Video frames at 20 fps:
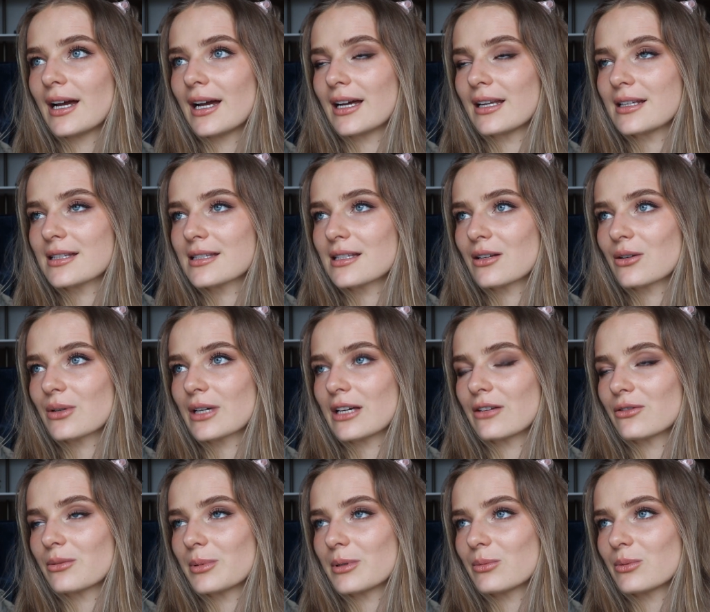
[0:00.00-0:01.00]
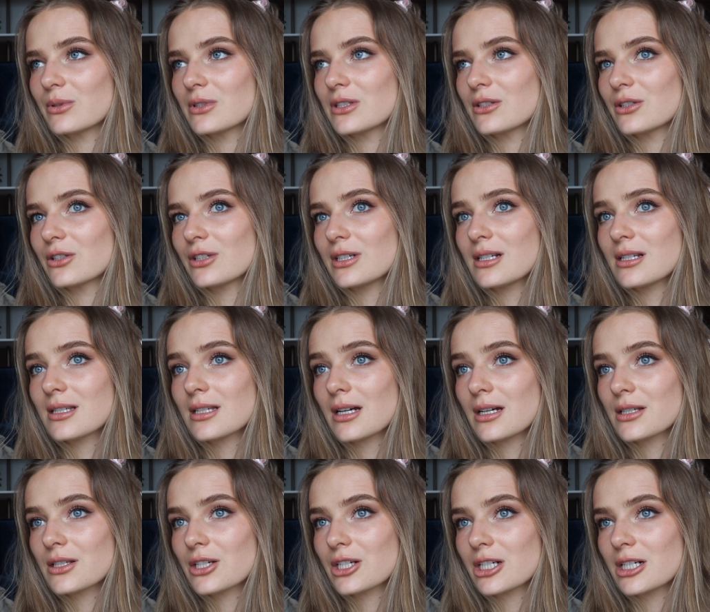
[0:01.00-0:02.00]
and it's not okay for people to
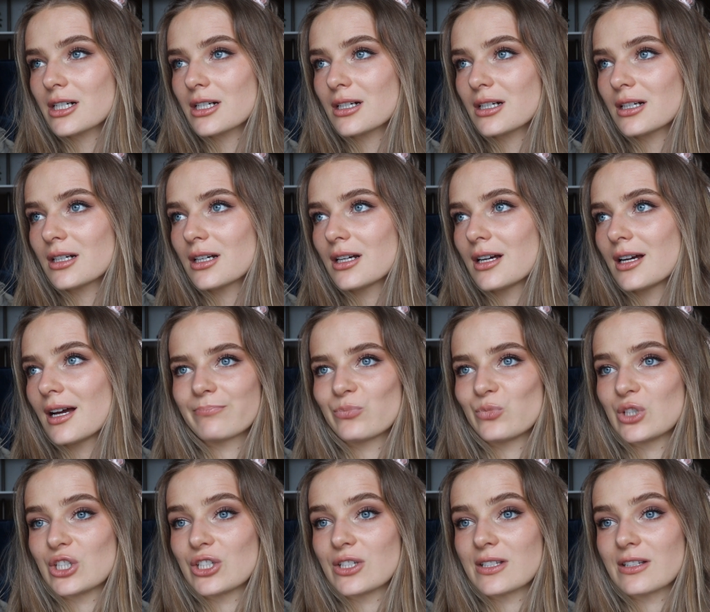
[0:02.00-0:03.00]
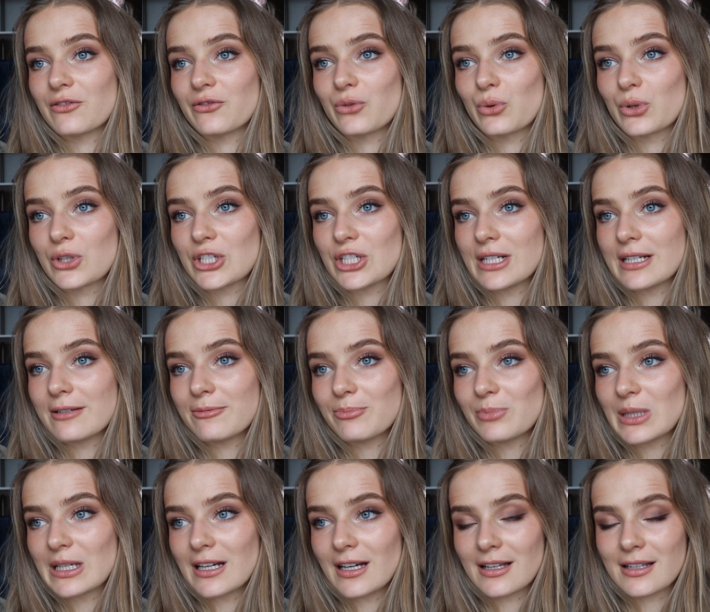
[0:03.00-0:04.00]
criticize her, which is unfortunate
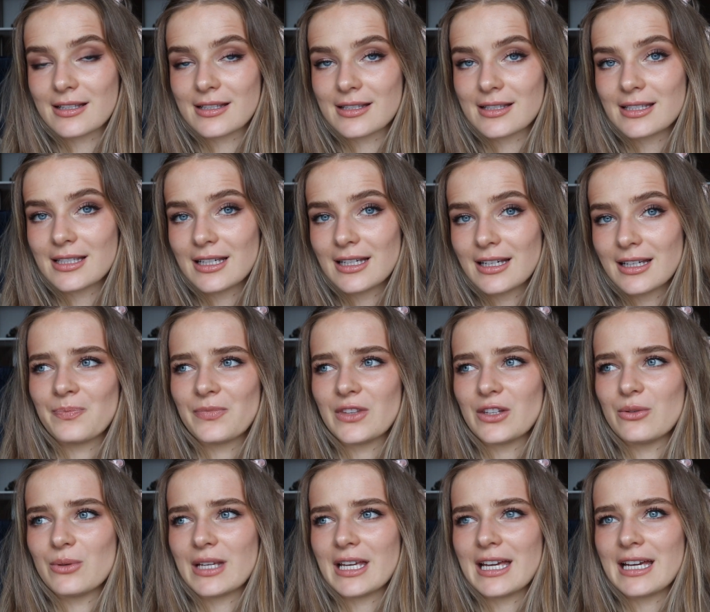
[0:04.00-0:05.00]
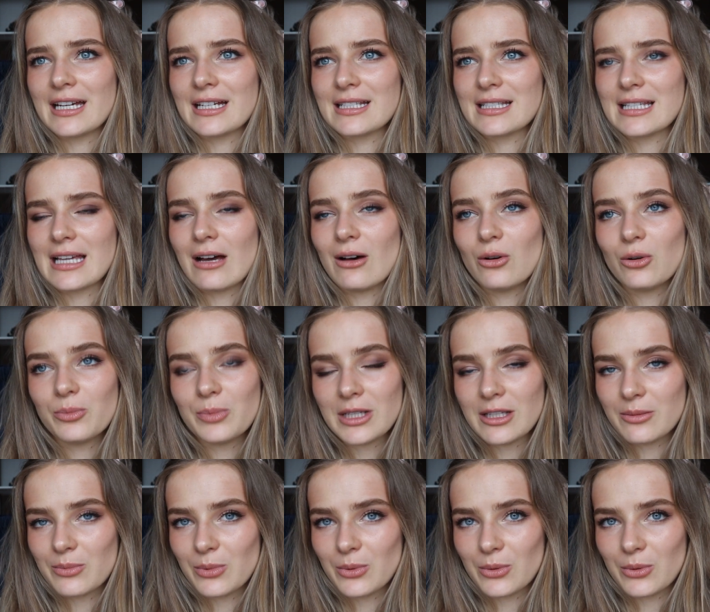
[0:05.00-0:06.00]
because you can't tell
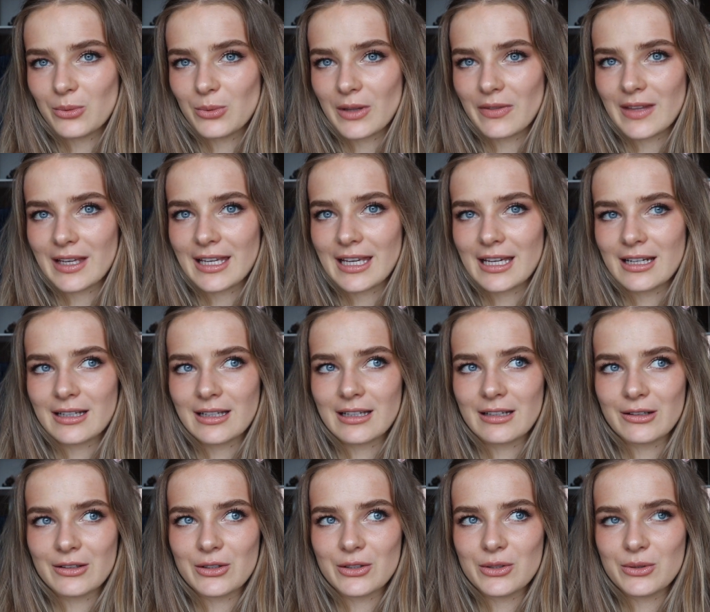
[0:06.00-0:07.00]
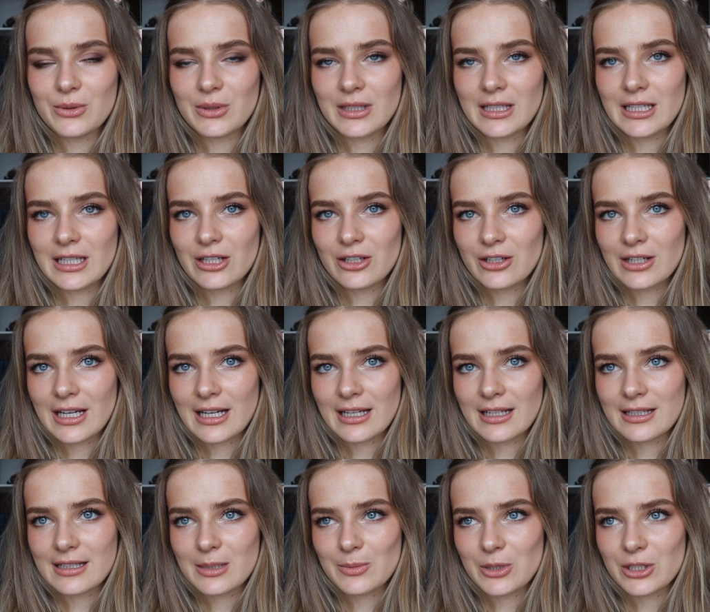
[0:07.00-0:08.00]
people what they can and cannot do on the
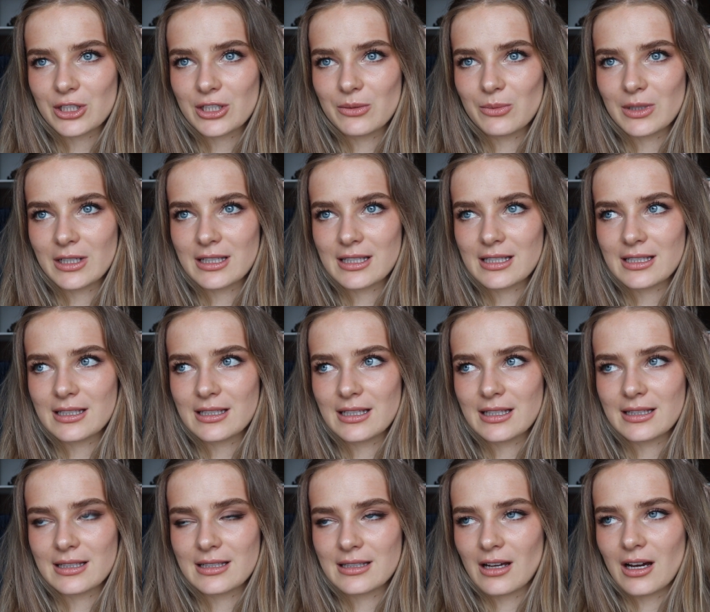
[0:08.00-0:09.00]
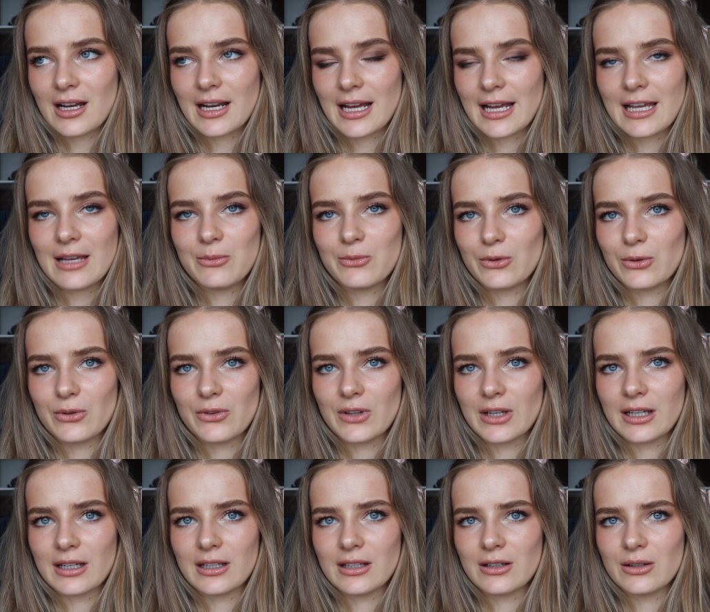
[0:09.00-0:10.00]
internet, especially when it's it's not a hateful
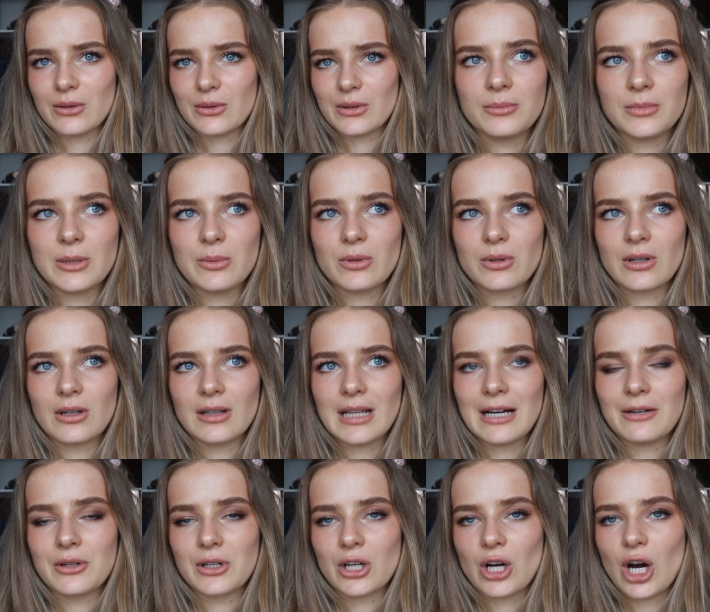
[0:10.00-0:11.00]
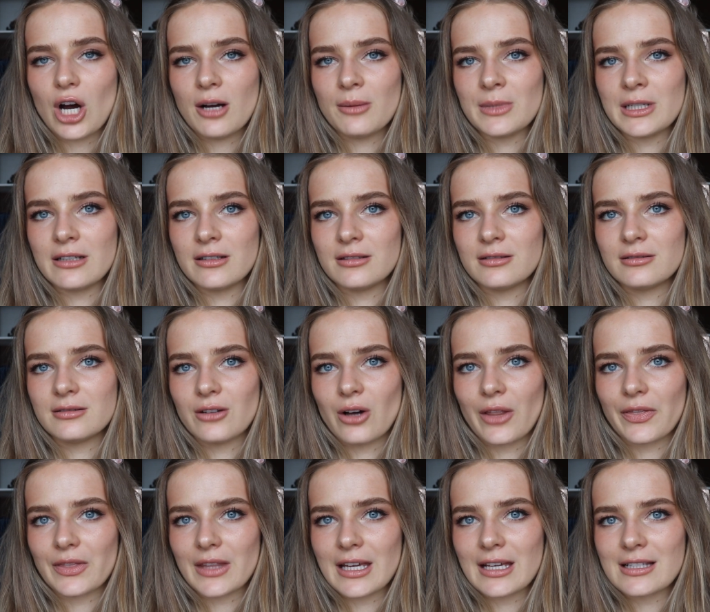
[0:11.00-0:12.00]
thing, you know. People are allowed to comment
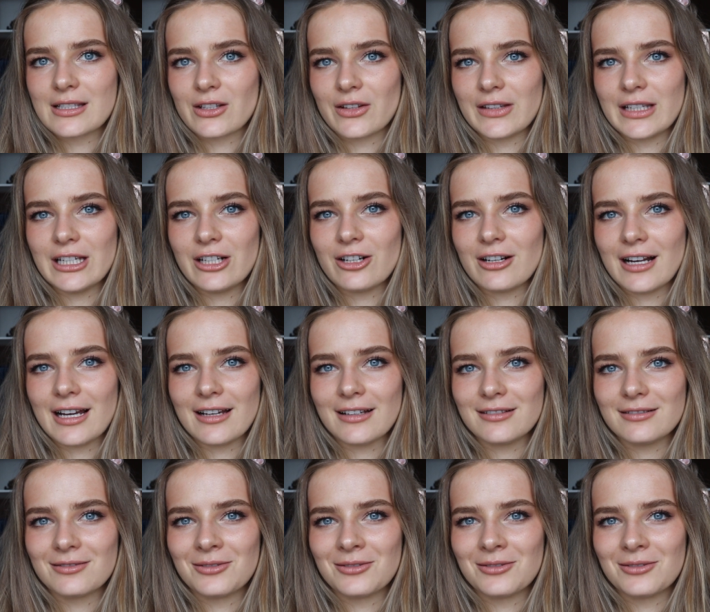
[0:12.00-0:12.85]
on things on the internet.